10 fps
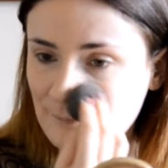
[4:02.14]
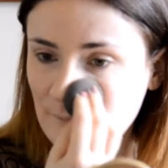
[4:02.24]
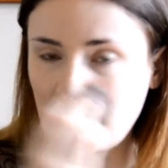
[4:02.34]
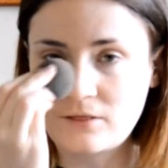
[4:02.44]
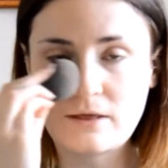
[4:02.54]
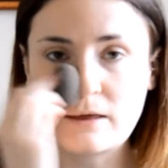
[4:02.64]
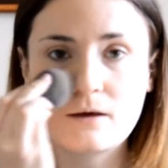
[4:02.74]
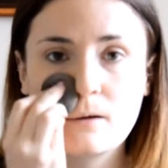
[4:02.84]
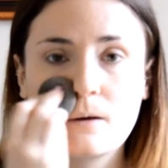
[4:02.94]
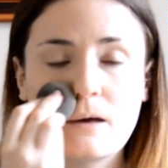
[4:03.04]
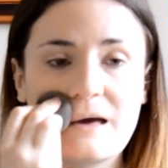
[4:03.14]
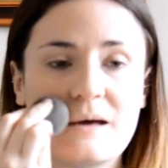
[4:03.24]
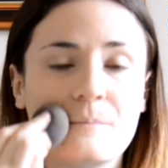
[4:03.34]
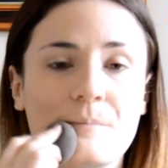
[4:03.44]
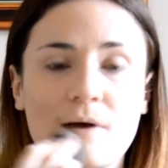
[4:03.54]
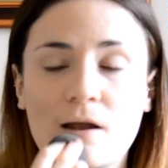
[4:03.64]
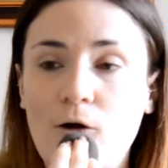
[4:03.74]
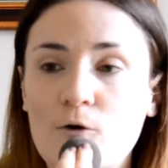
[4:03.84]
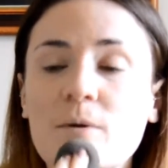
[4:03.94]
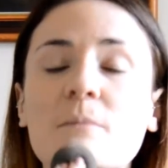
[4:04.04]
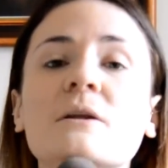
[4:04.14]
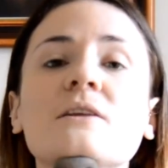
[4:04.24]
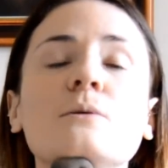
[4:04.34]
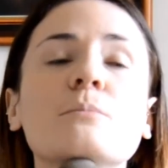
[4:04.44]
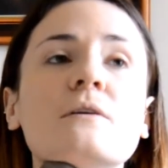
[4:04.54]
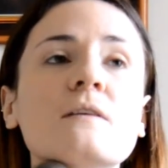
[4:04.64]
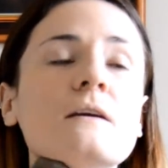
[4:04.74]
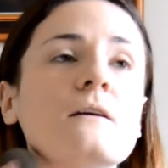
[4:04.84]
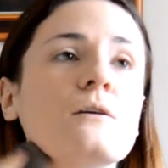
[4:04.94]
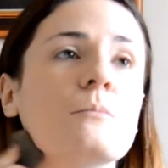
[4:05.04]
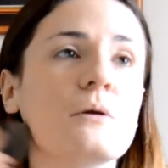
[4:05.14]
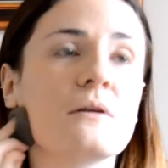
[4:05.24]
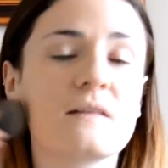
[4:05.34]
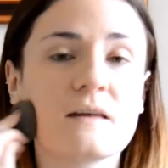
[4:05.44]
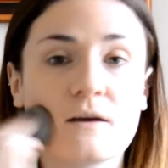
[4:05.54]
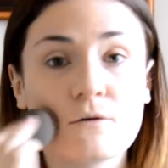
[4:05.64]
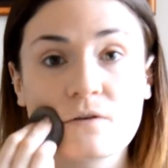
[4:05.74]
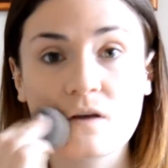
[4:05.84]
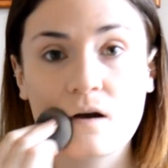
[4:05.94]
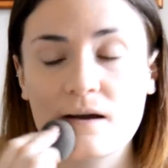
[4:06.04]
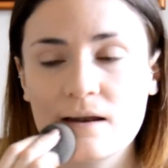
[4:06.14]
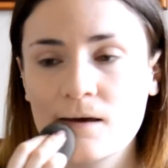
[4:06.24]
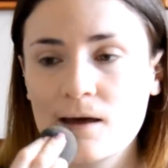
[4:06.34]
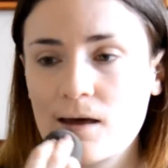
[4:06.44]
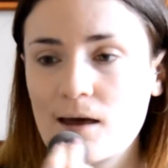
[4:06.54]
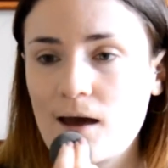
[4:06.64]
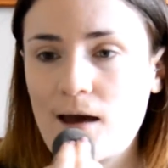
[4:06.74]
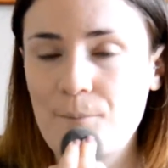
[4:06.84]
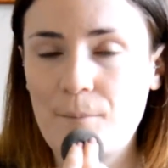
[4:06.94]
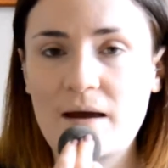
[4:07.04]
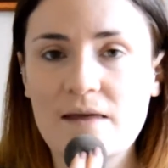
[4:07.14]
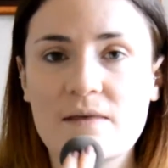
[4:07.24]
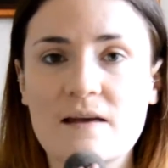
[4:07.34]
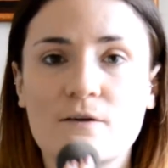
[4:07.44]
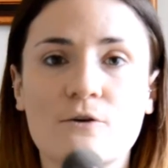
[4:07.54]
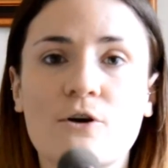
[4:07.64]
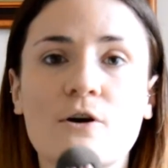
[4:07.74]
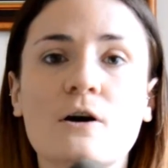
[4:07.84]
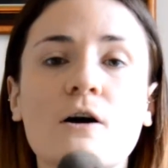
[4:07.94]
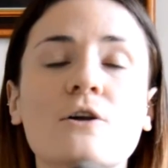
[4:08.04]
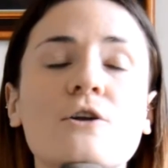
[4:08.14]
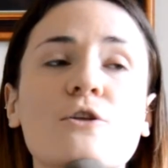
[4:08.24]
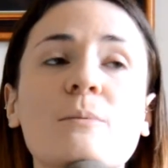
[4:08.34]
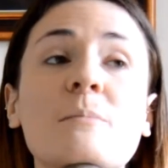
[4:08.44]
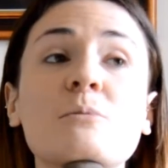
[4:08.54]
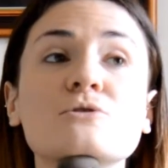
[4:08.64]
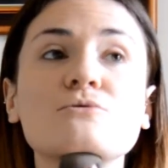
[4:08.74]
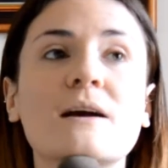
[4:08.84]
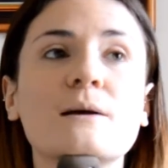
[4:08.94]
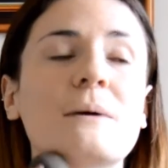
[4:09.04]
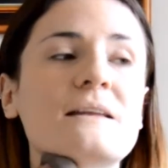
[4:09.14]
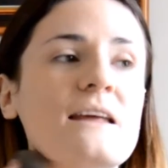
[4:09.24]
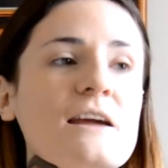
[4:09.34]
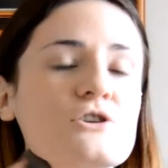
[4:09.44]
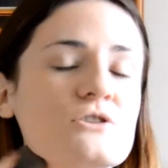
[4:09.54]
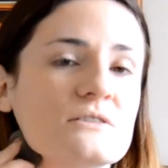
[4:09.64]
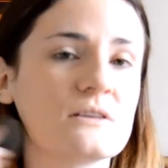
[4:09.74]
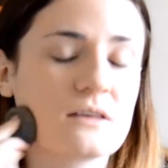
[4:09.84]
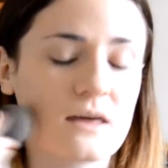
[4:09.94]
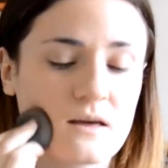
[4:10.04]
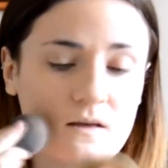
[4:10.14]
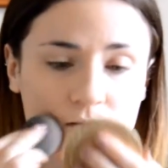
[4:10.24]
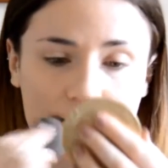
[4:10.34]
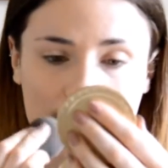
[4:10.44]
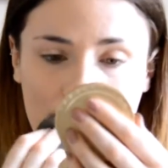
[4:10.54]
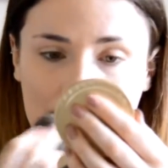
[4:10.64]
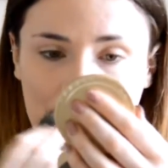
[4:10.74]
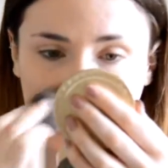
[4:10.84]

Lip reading: I think a lot of people in the beauty community have started buying this on other people's recommendations and things, so